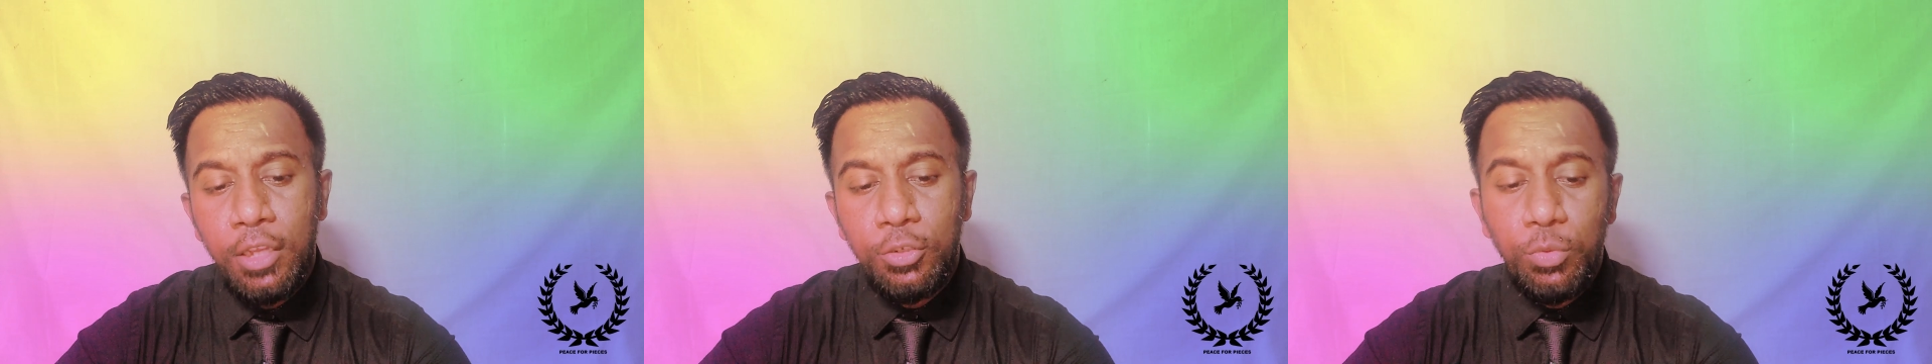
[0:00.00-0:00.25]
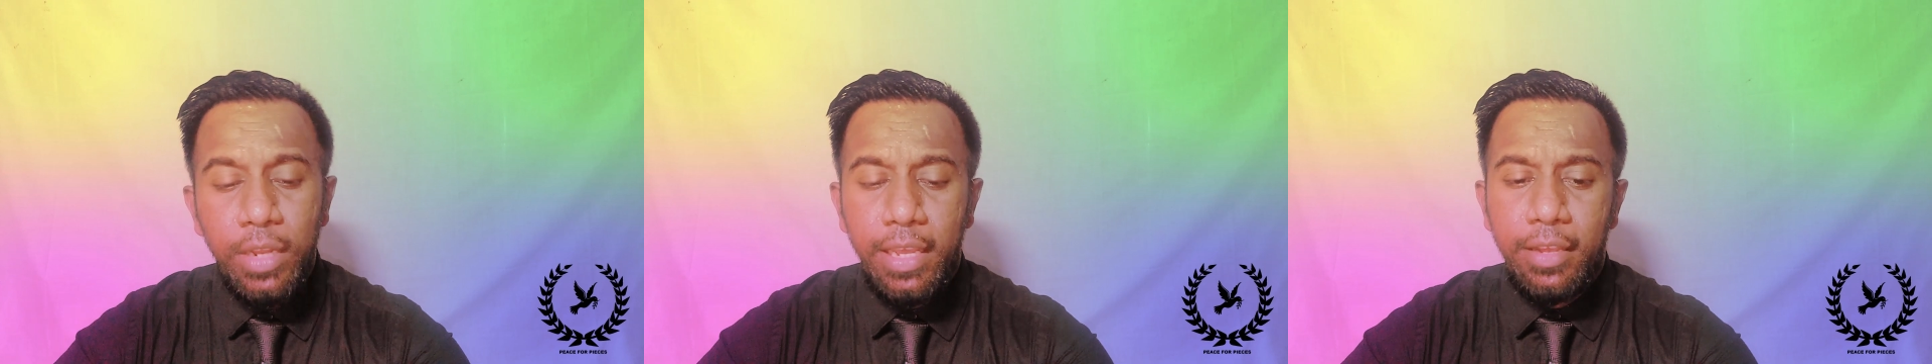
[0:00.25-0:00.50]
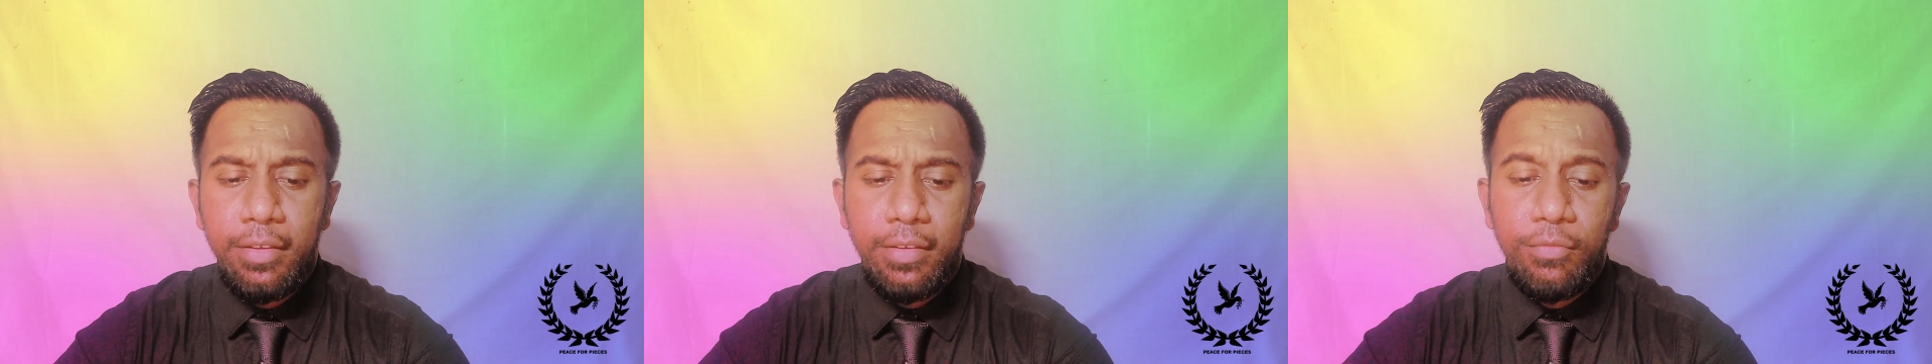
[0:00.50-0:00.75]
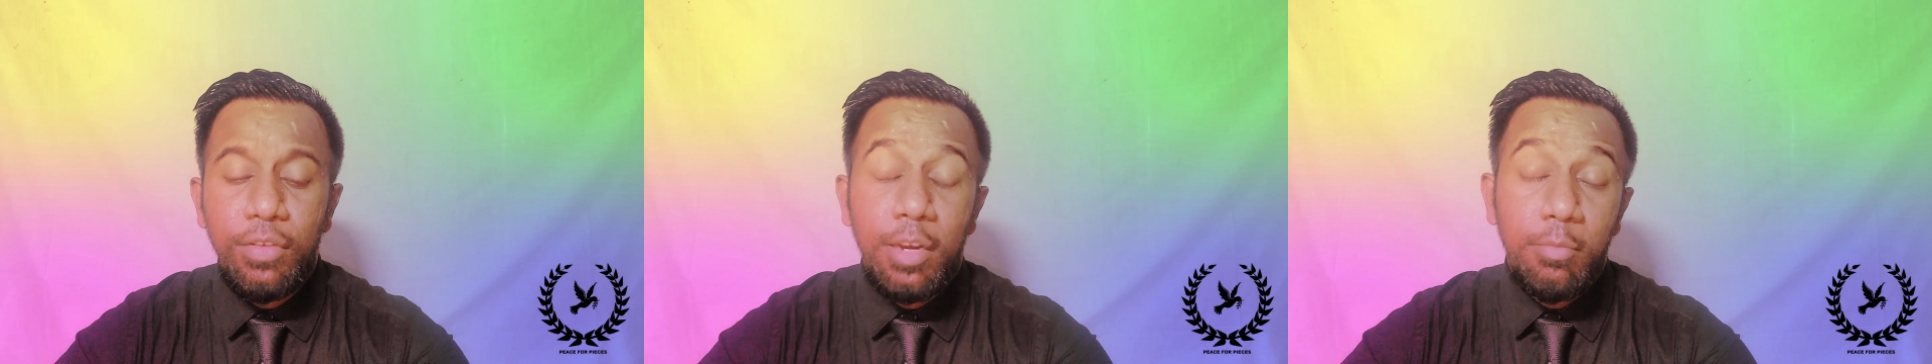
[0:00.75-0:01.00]
Today,
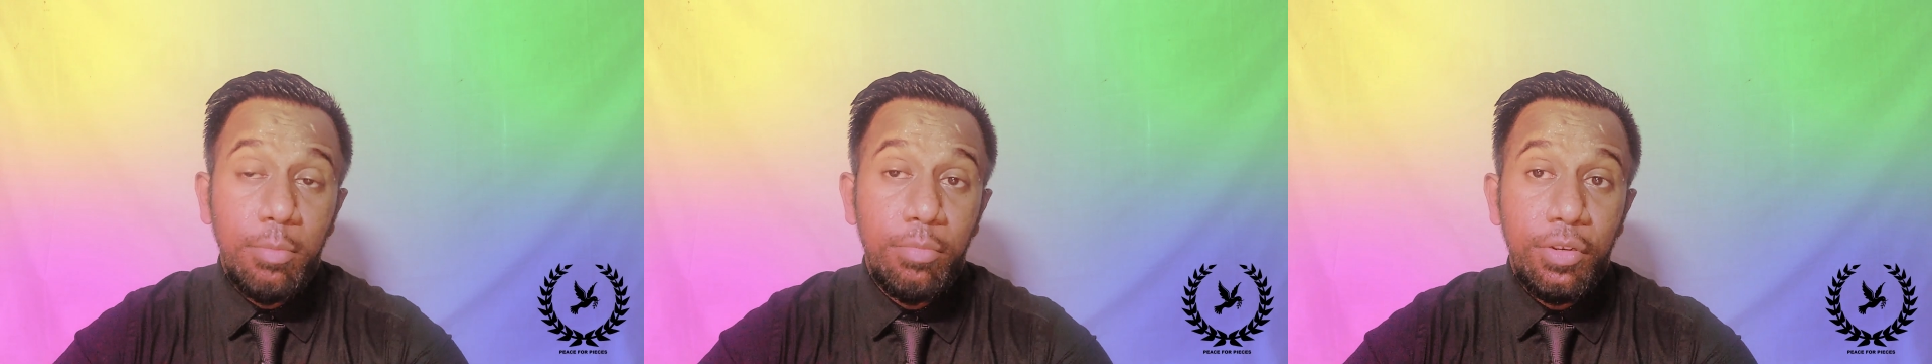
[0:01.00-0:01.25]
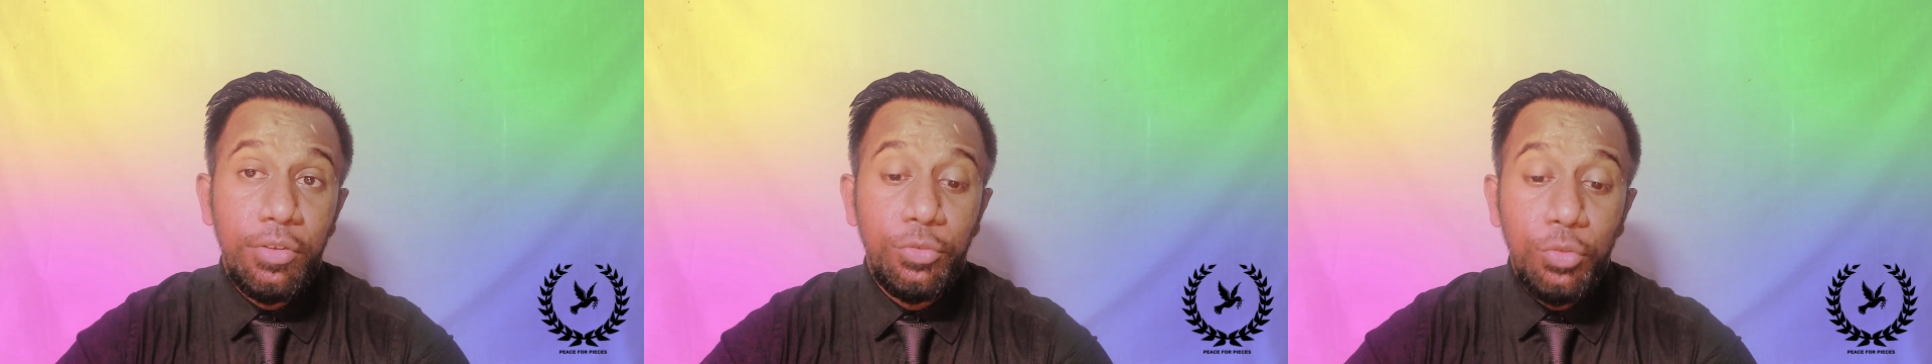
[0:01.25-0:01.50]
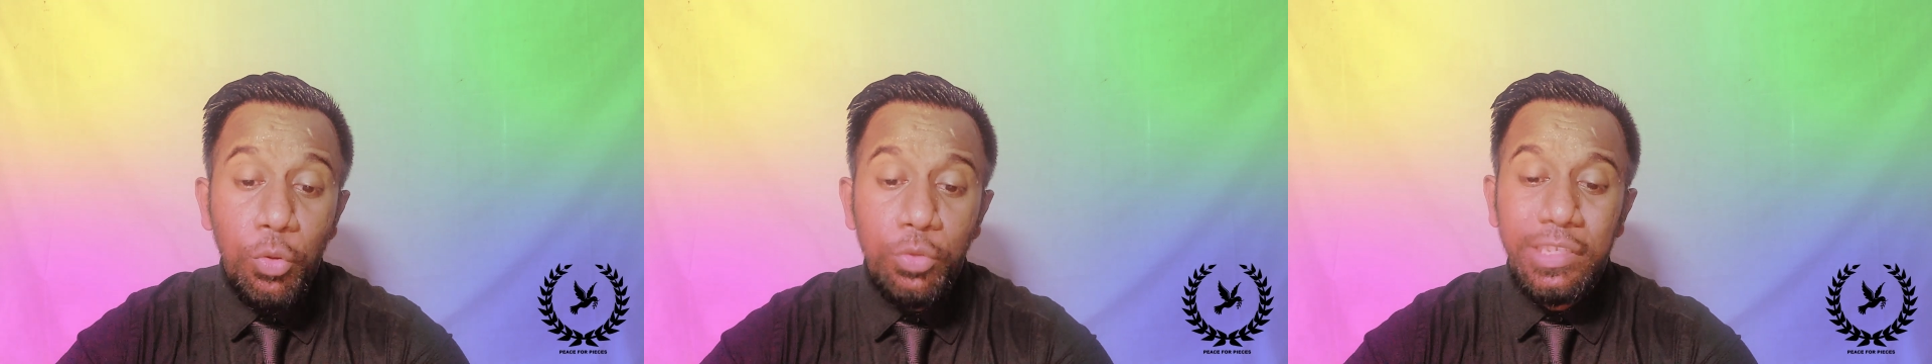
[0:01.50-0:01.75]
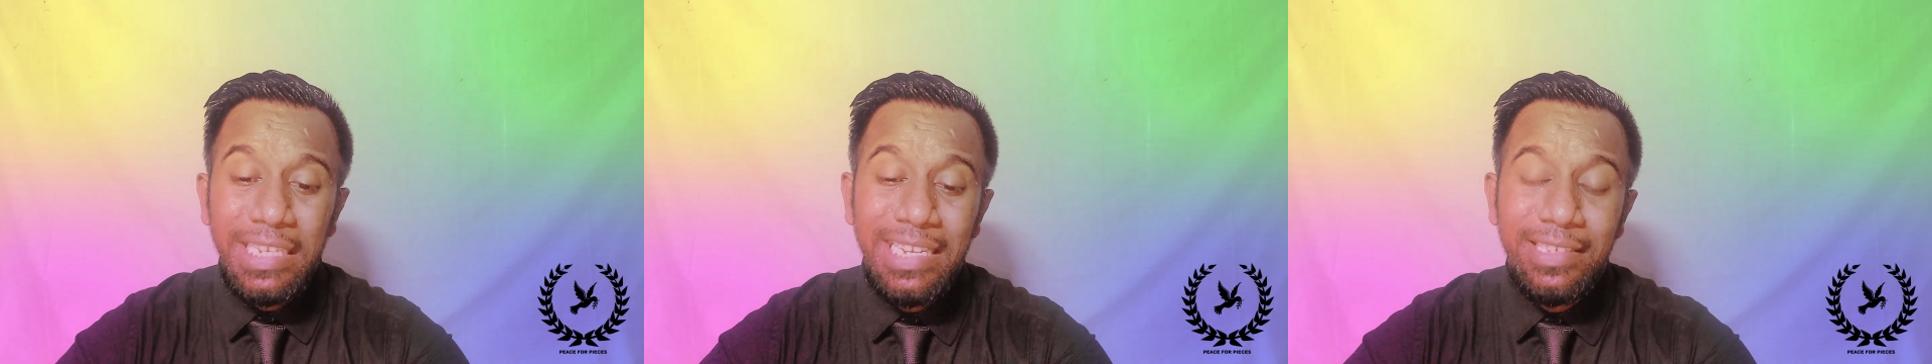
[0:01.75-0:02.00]
we remember
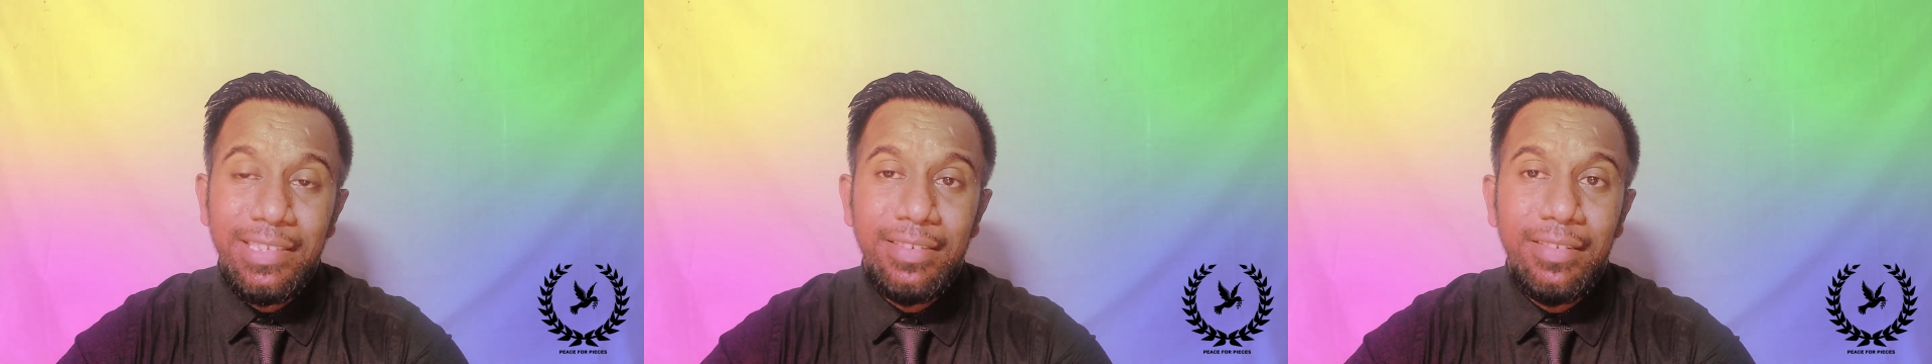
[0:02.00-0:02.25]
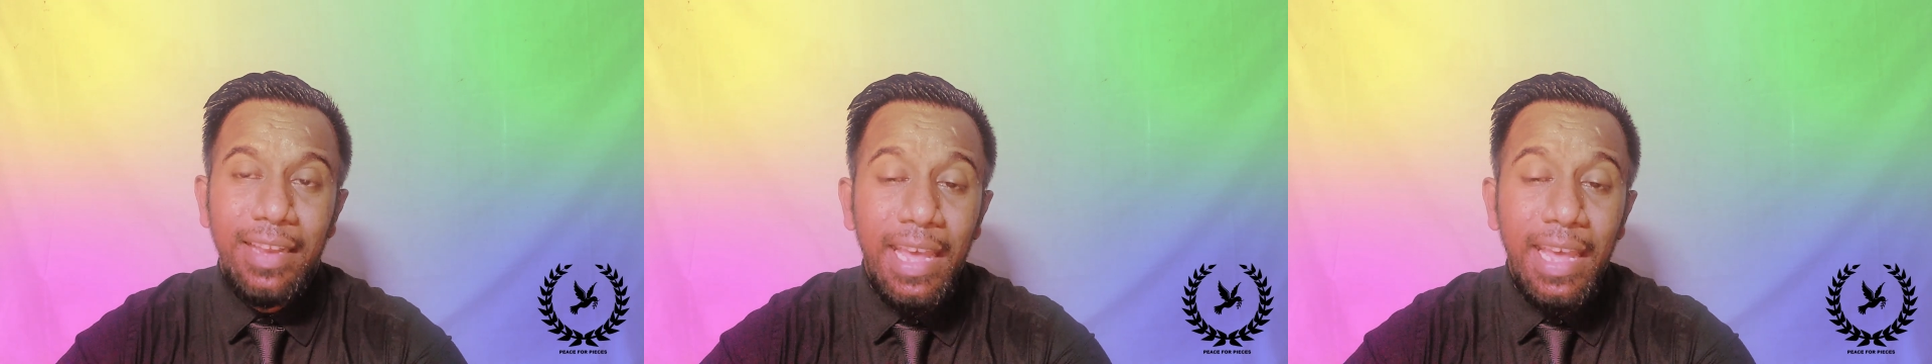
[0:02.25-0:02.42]
those innocent